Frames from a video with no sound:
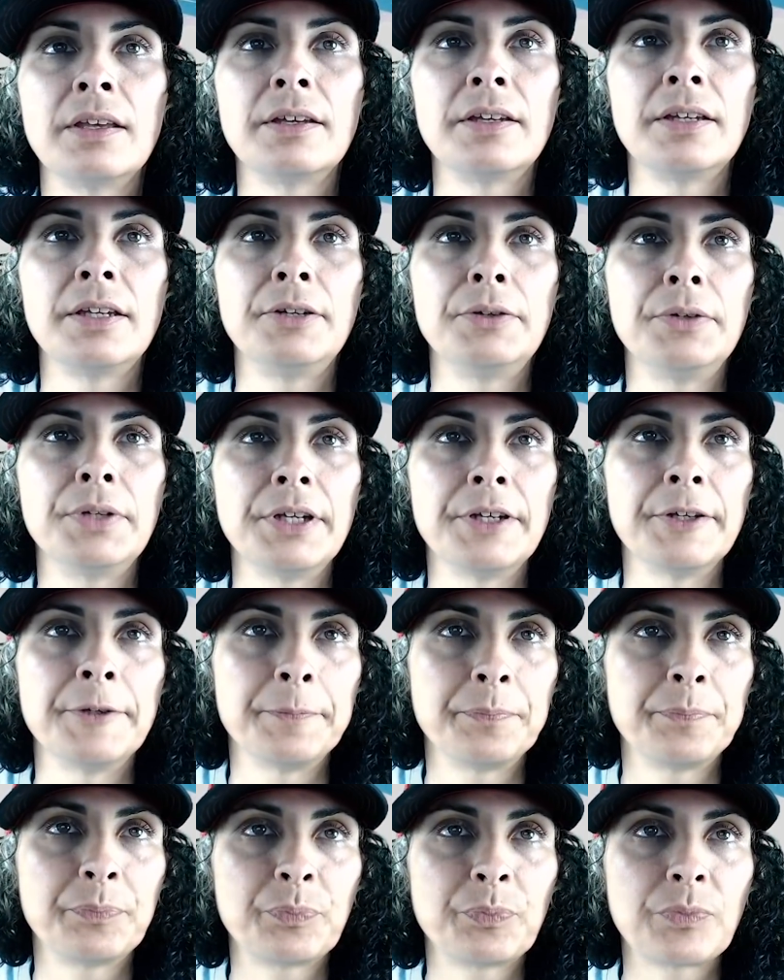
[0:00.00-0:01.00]
Here we go.
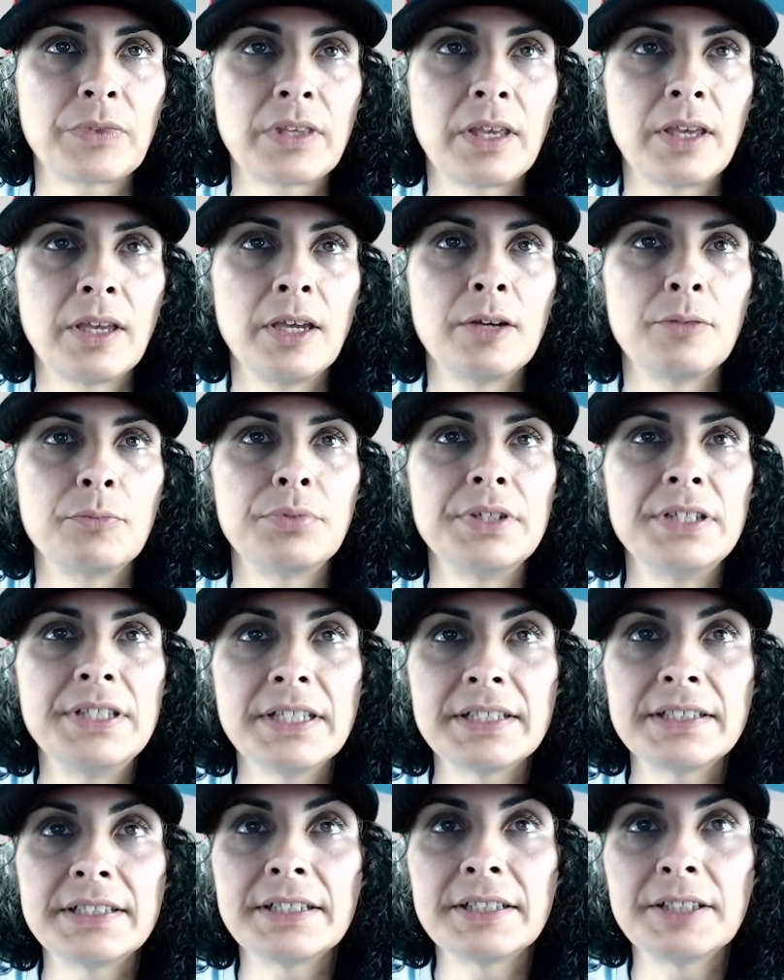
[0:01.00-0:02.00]

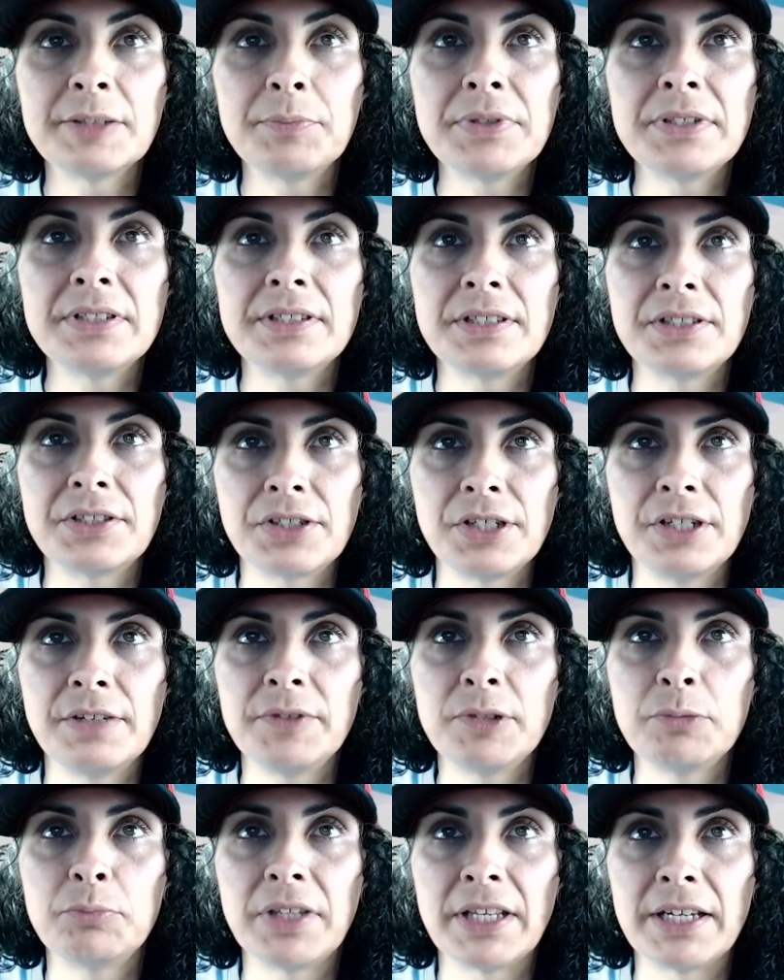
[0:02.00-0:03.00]
Predicting the position
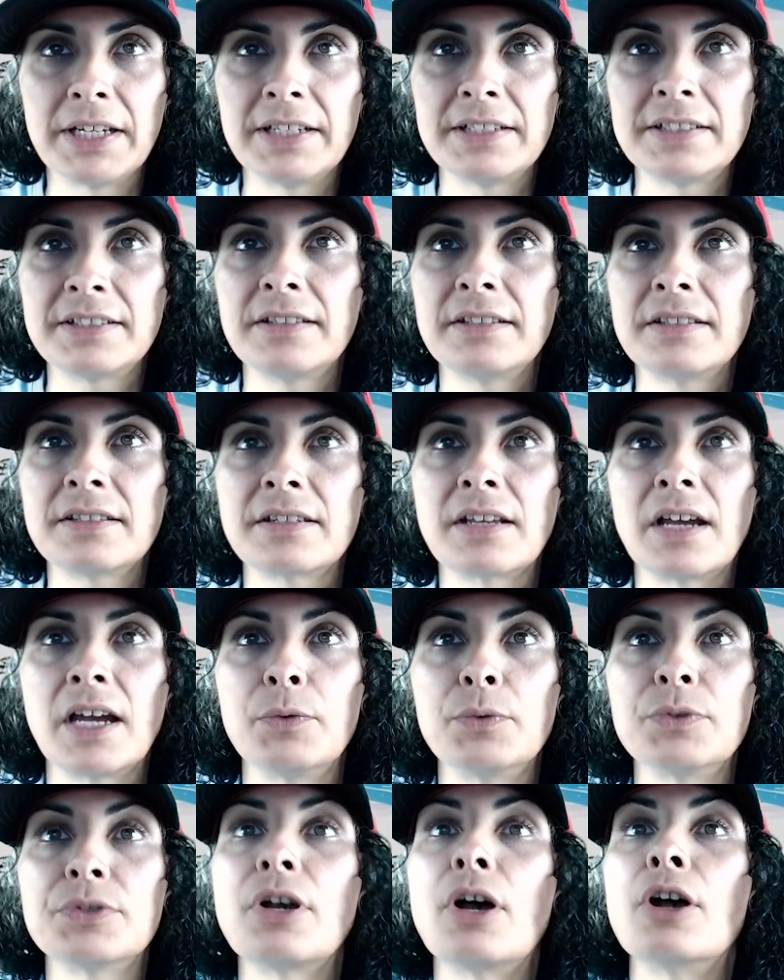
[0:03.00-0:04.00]
of the planets in the sky
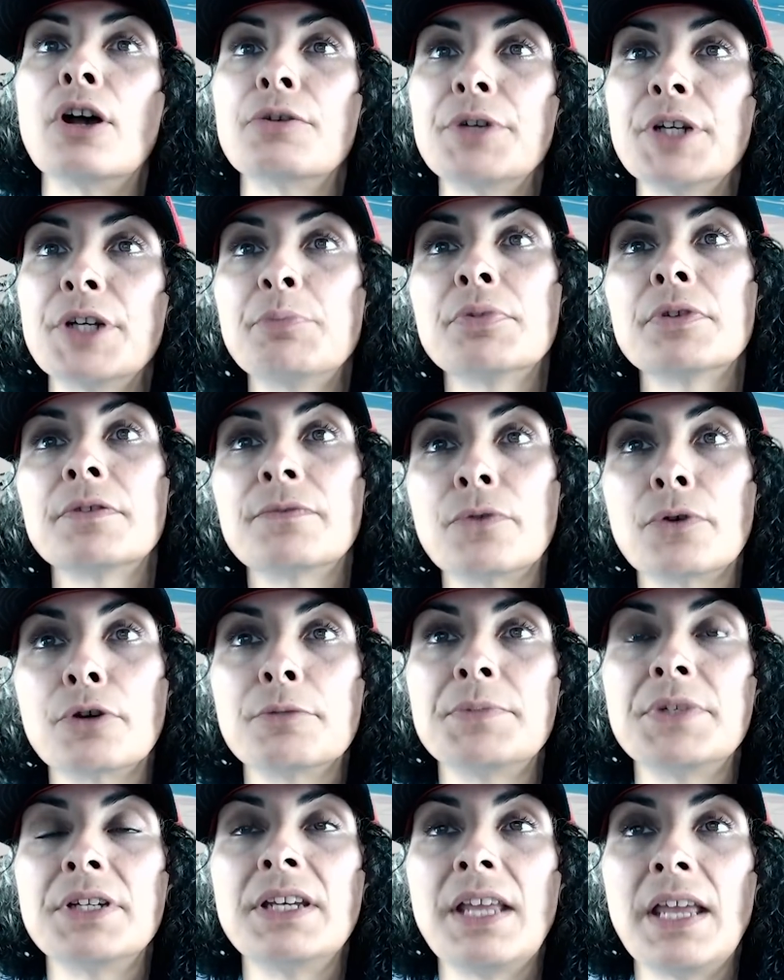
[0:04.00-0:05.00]
was already
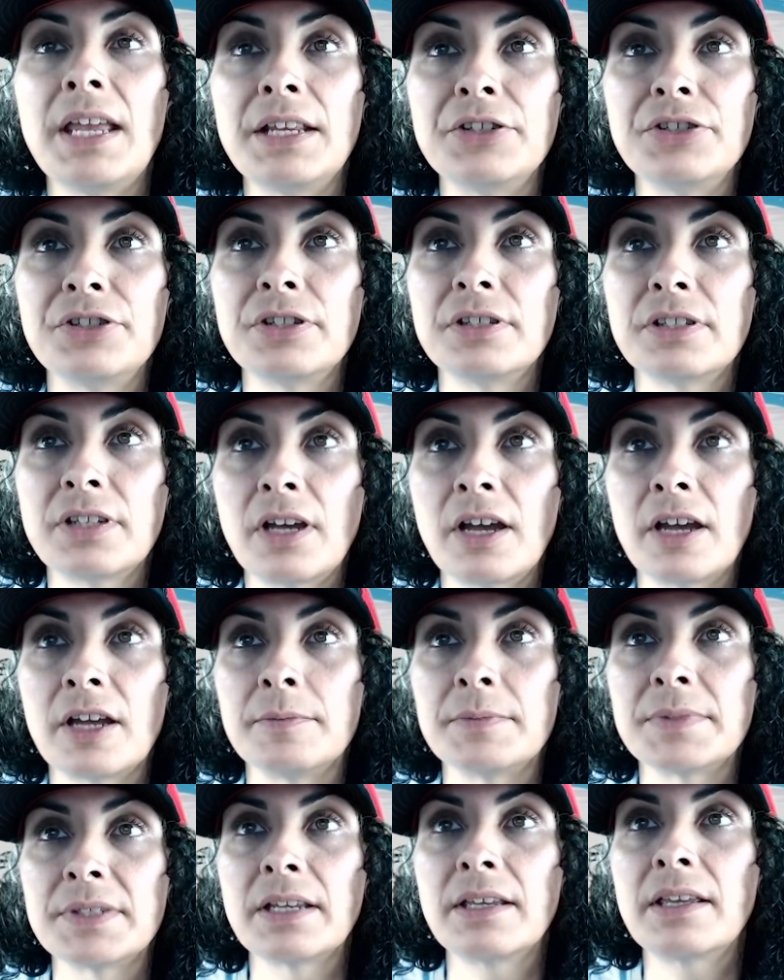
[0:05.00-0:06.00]
performed in ancient
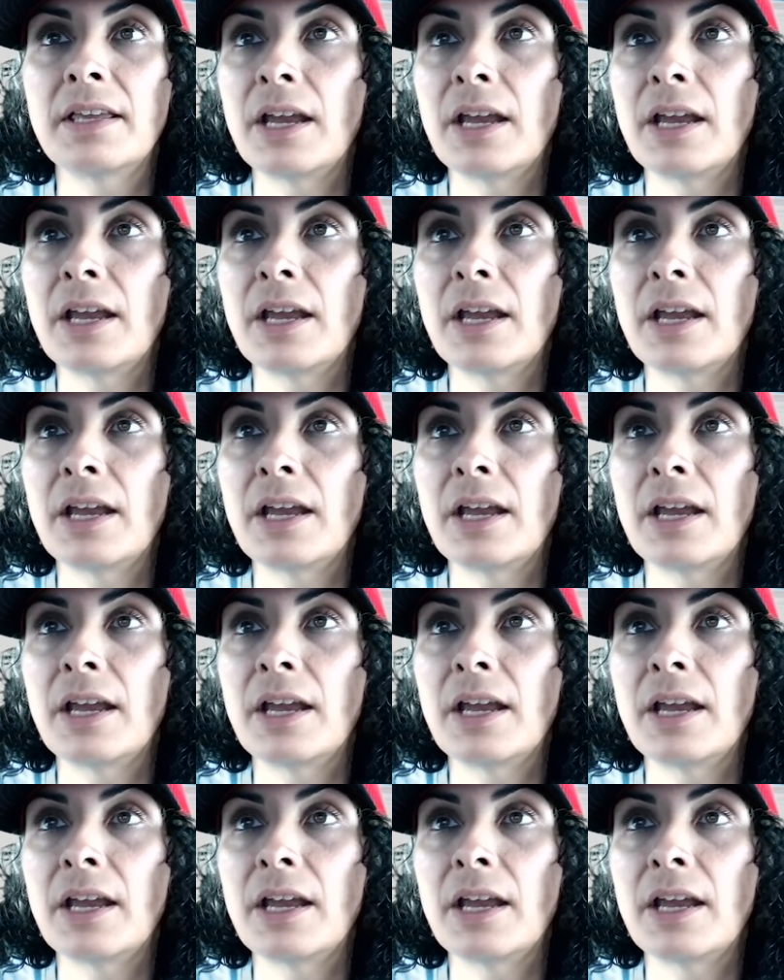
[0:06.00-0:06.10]
times.